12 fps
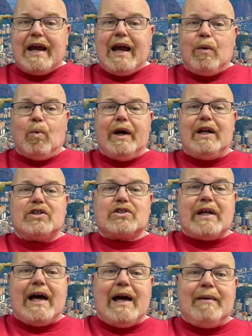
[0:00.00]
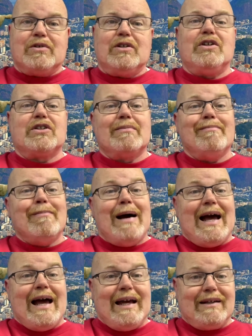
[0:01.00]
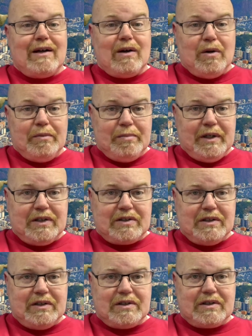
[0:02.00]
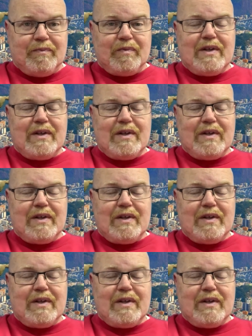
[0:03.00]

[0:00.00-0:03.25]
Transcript: and when it's time to just mind our own business?